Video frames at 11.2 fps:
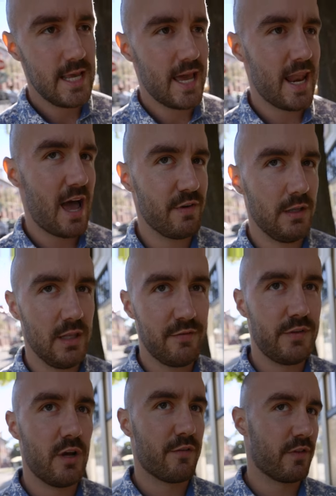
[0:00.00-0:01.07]
and having
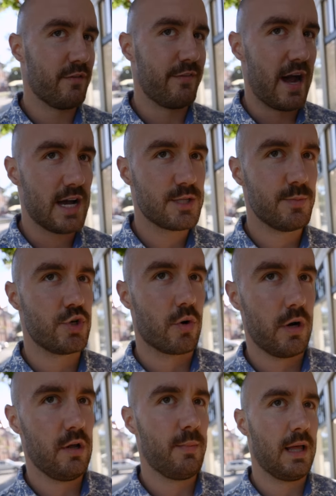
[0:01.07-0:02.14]
lived here for the vast
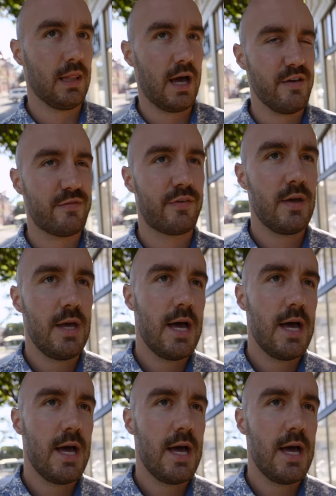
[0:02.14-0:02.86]
majority of my life,